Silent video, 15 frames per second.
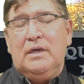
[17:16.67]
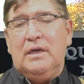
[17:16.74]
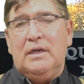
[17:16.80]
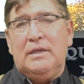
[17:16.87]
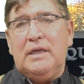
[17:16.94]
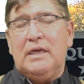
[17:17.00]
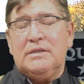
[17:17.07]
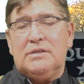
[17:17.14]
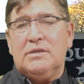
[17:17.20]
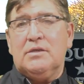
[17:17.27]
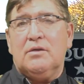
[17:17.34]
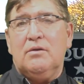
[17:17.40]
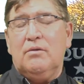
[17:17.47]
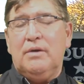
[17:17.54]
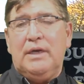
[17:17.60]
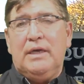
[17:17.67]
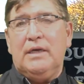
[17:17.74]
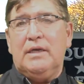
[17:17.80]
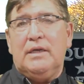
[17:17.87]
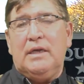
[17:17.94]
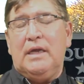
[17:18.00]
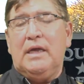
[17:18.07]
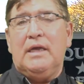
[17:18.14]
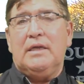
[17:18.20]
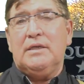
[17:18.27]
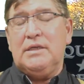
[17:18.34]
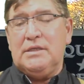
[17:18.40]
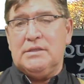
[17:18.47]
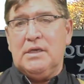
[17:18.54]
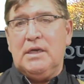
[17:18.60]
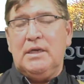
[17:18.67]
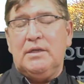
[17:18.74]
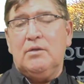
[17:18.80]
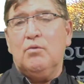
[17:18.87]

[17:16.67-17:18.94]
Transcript: and that's to go ahead and design